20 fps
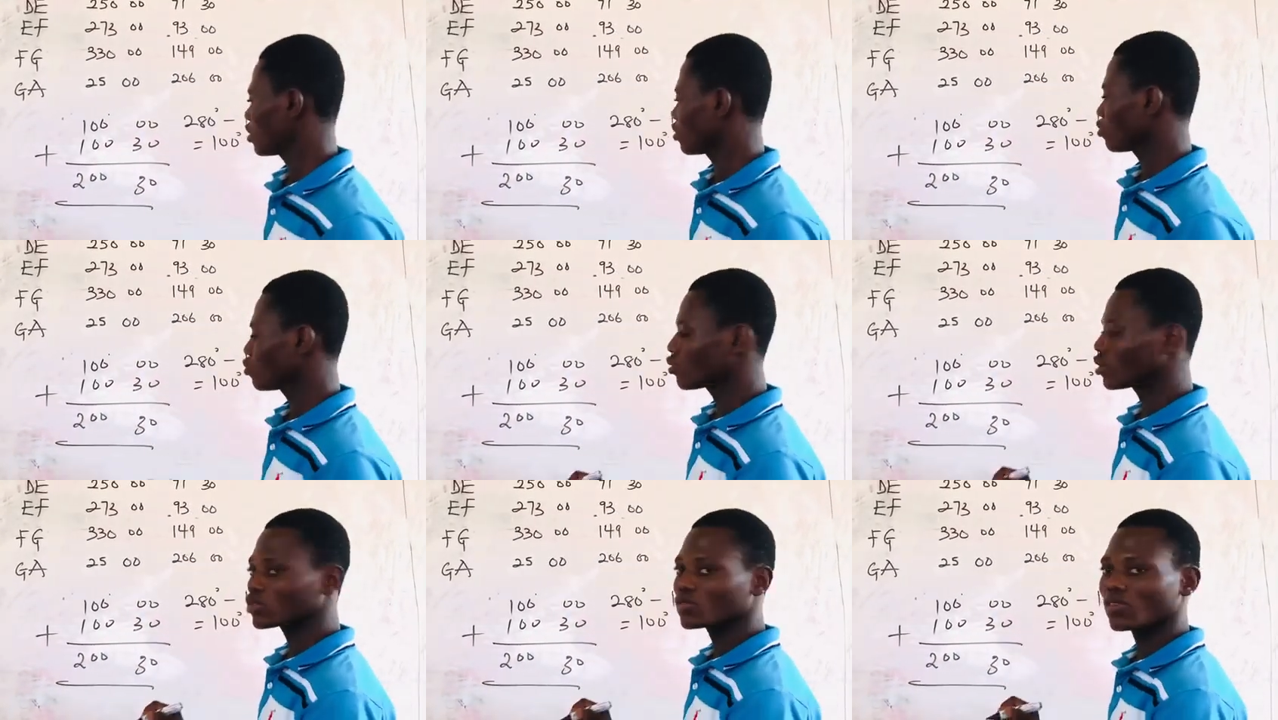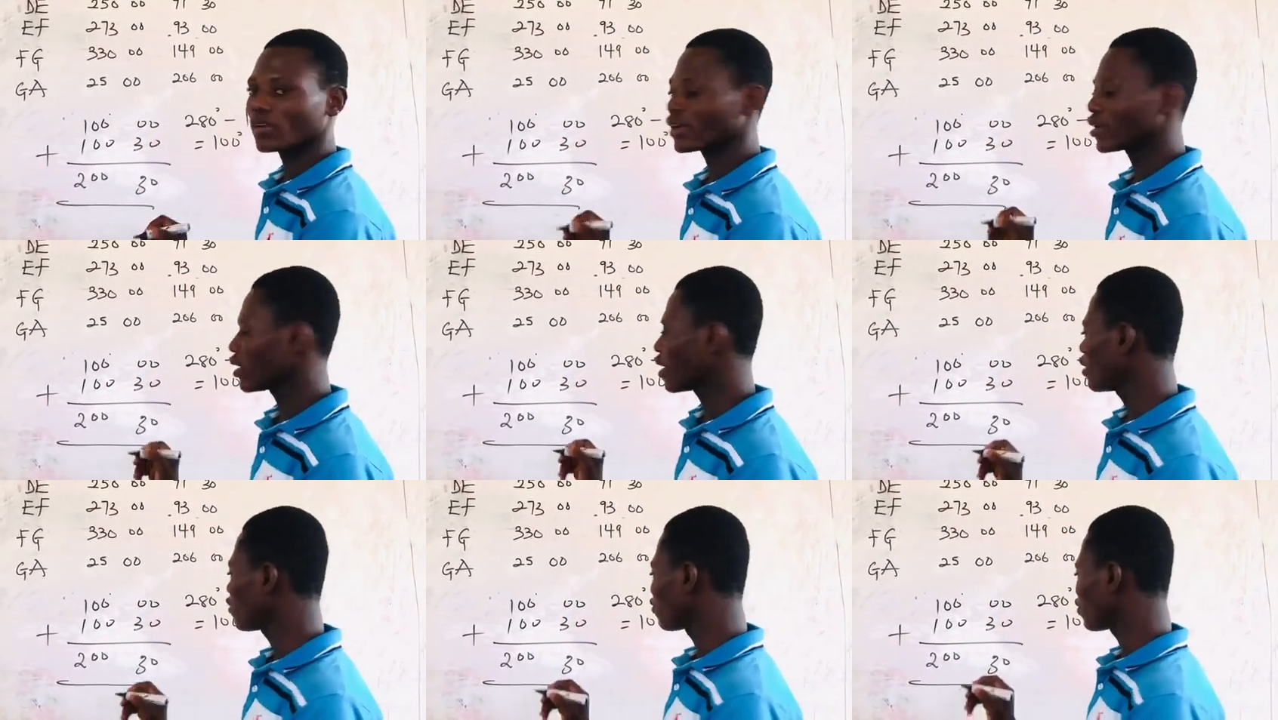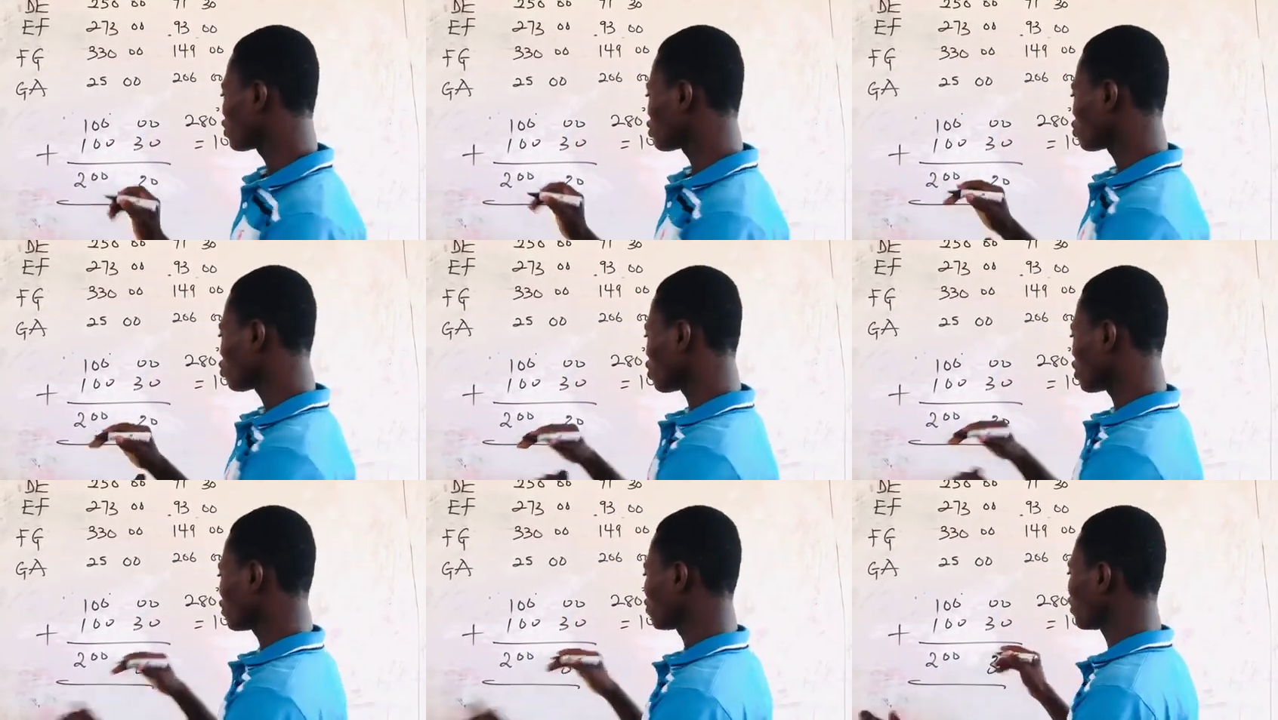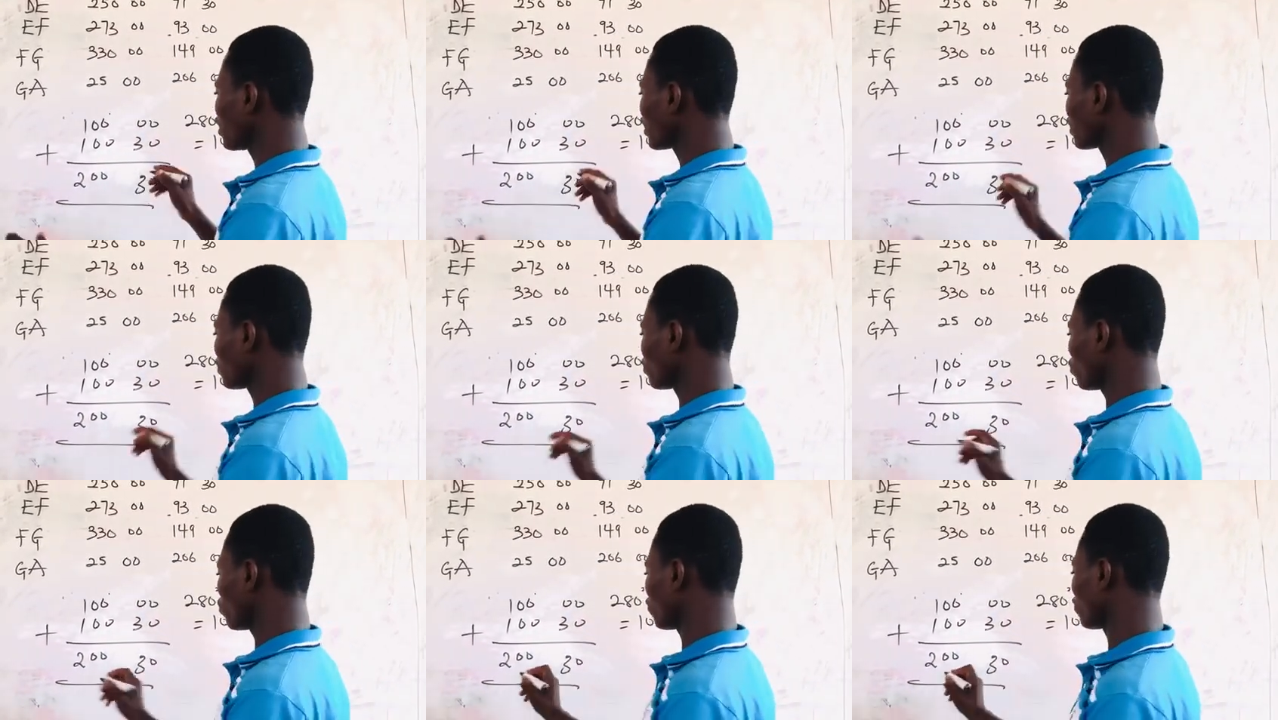You want to find the average, so you divide
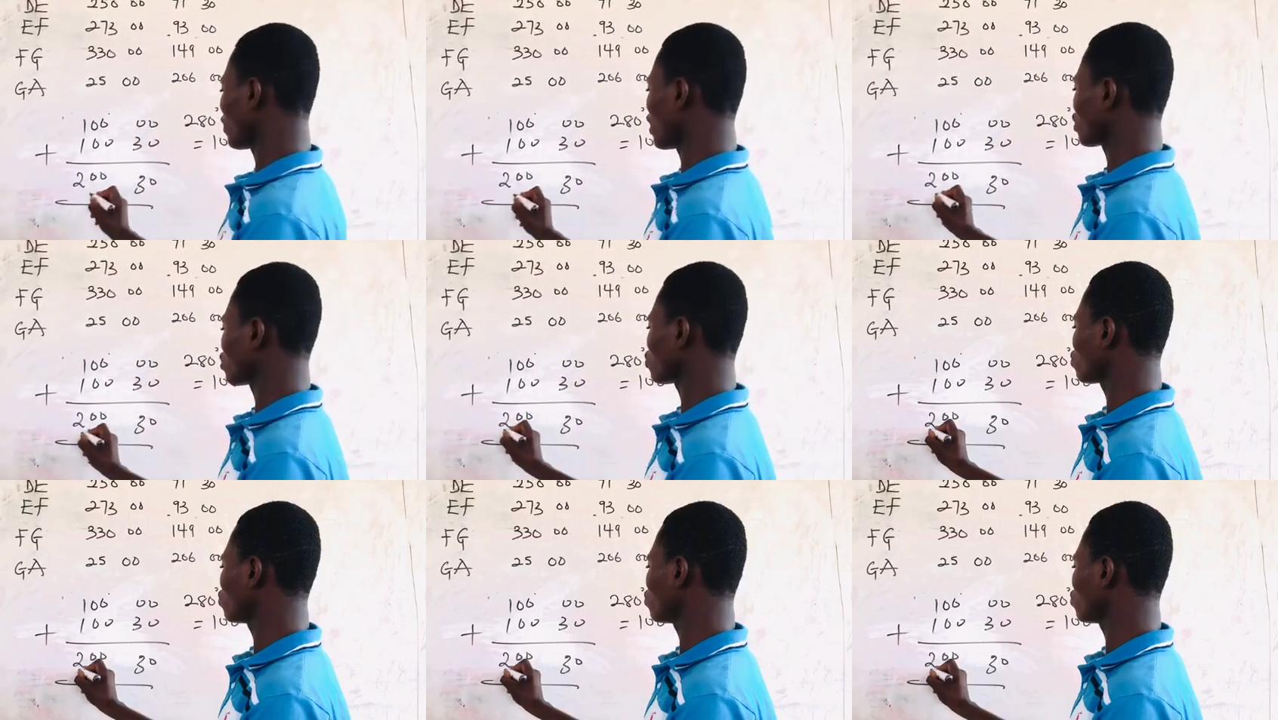both by 2.